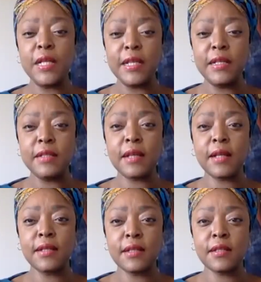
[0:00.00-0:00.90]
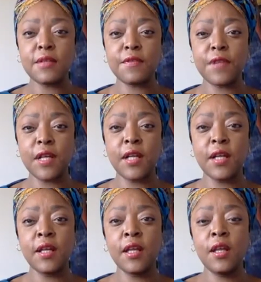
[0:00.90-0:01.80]
please
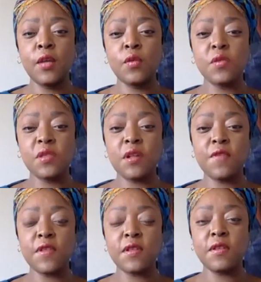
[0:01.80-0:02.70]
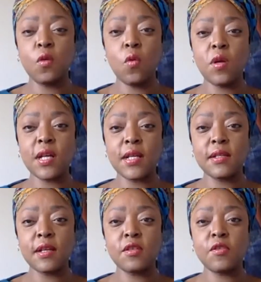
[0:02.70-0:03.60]
identify yourself as in the
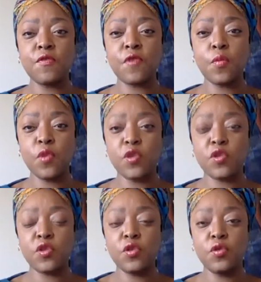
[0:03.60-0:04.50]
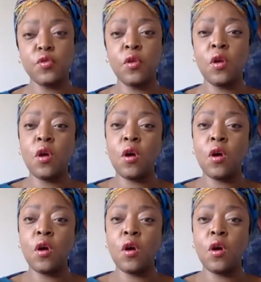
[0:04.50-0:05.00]
organization from which you